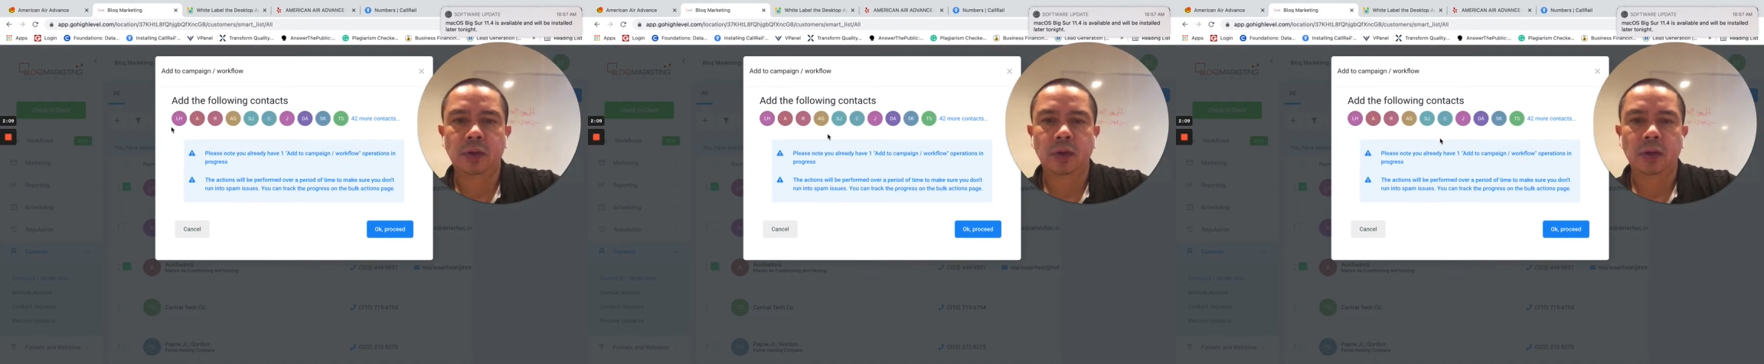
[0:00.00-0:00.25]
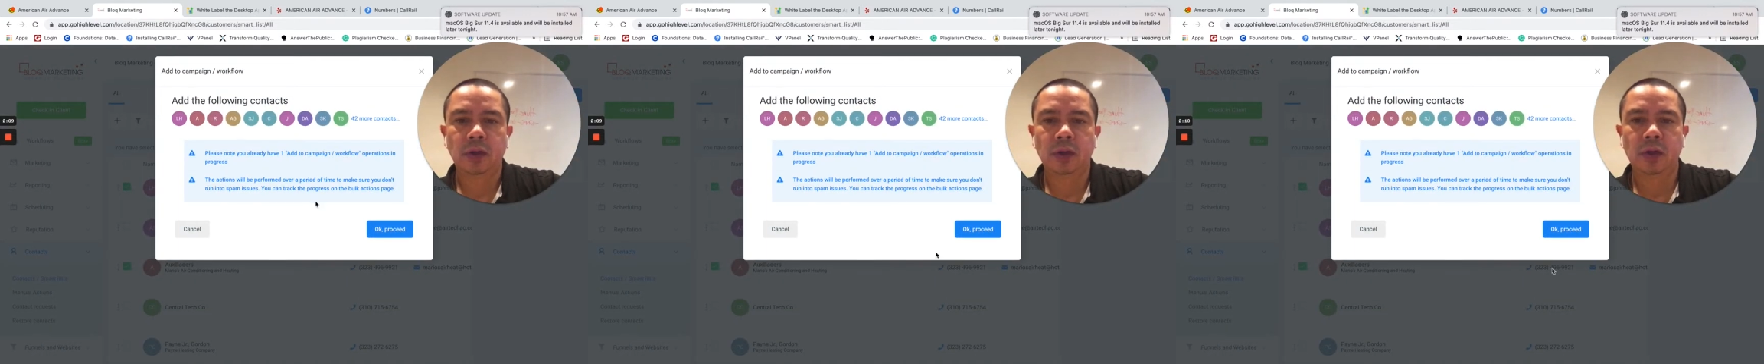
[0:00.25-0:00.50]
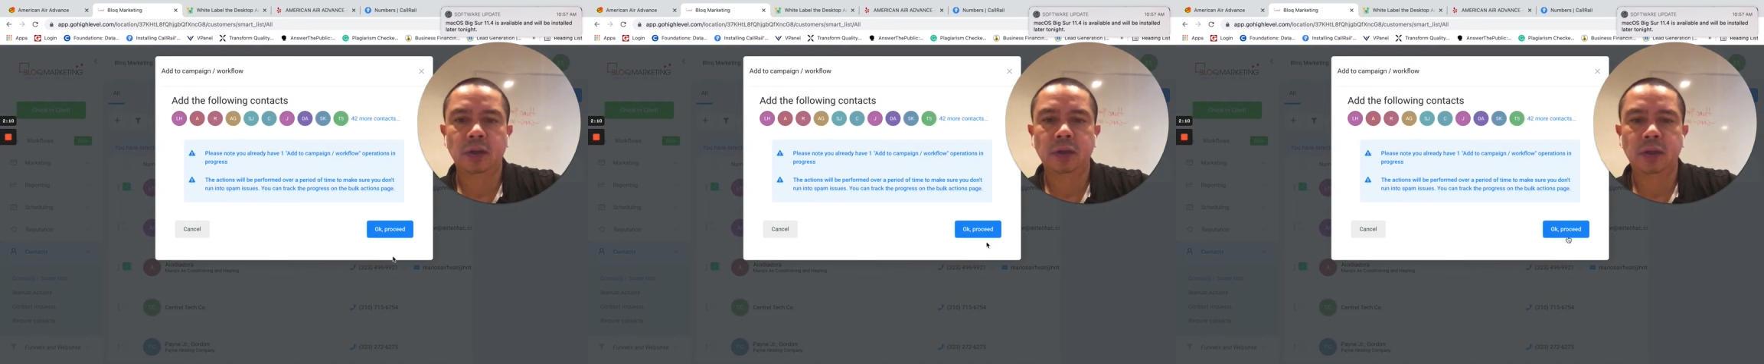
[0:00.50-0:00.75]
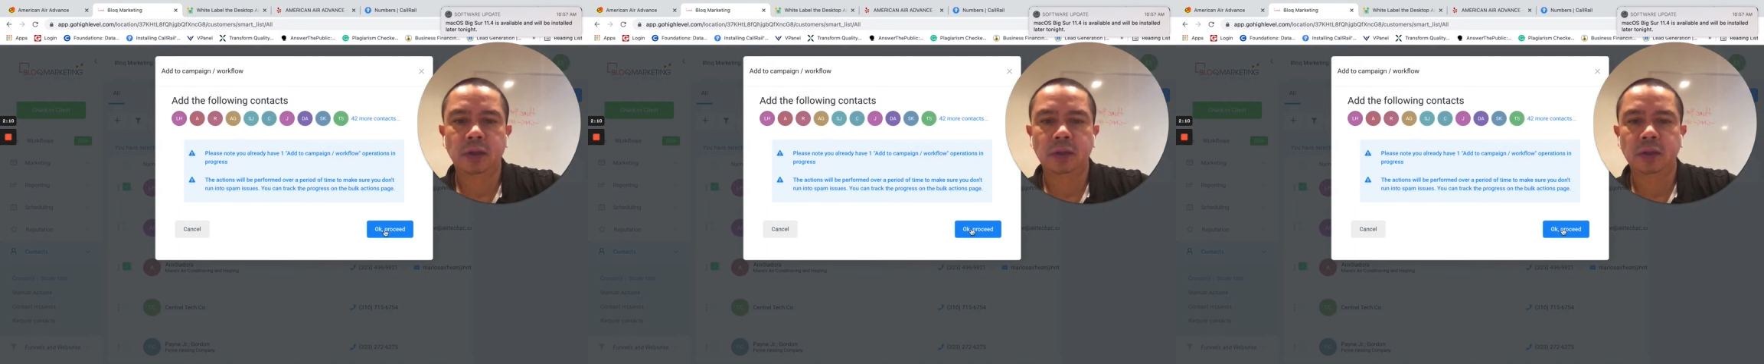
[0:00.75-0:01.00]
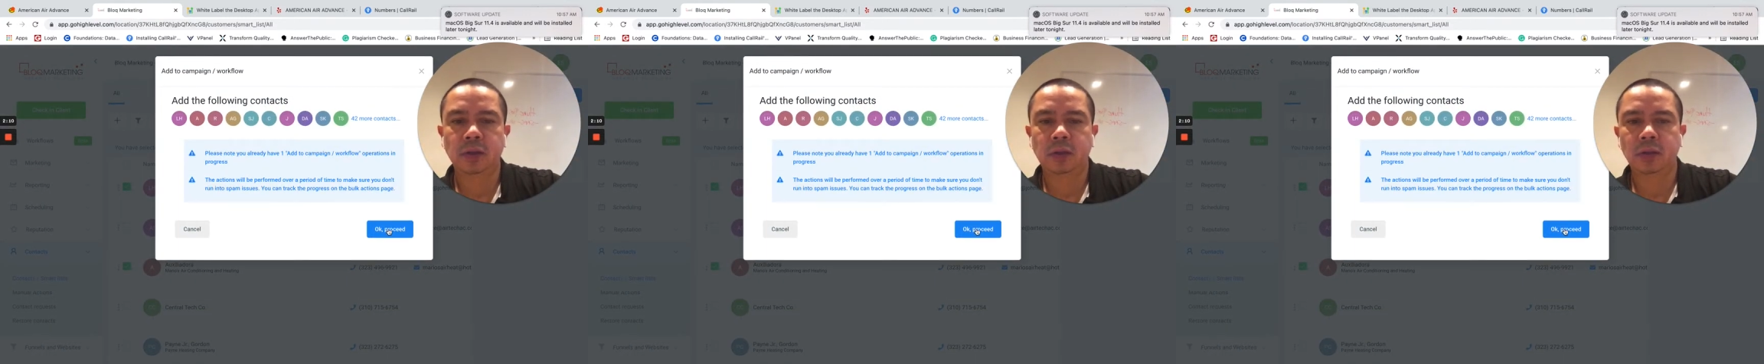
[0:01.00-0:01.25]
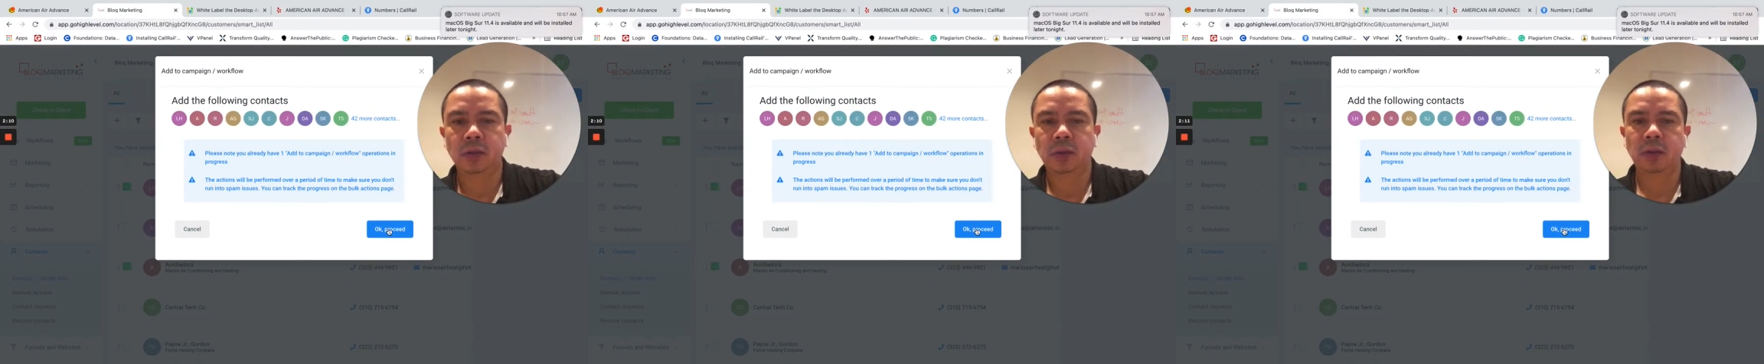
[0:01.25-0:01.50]
context into
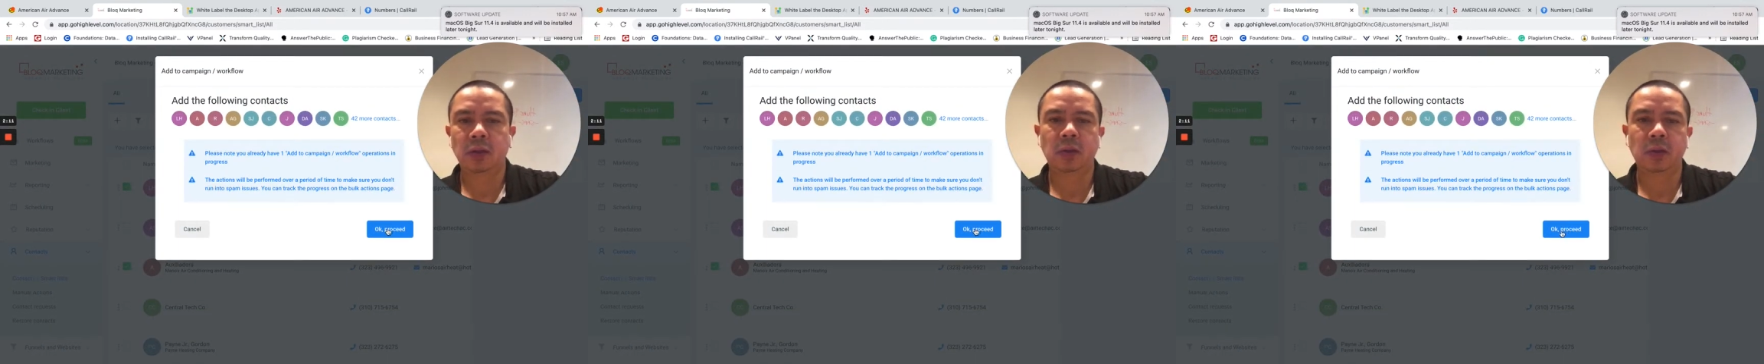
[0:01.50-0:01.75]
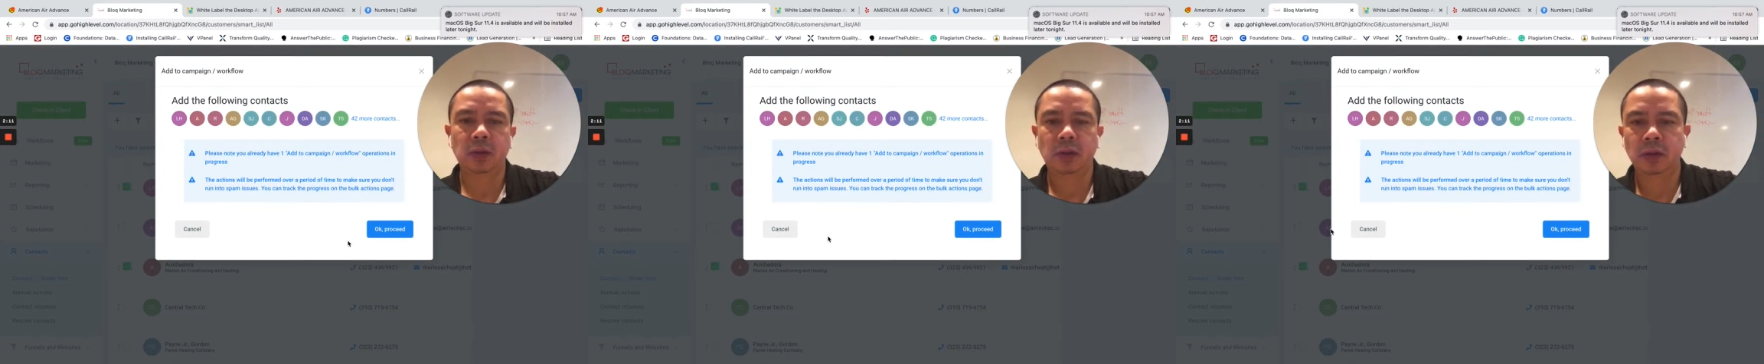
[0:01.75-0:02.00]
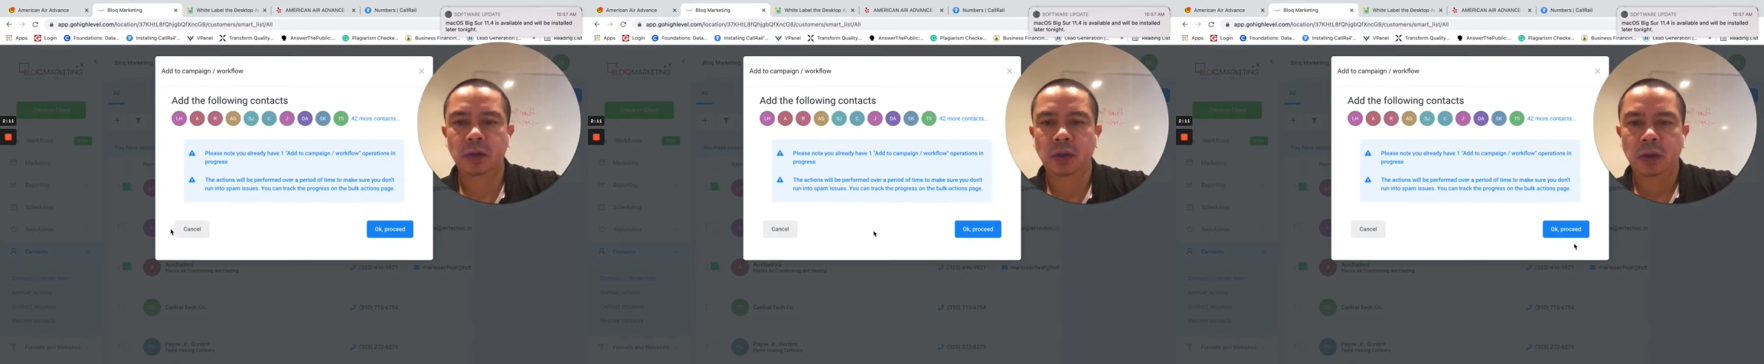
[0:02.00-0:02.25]
a sequence,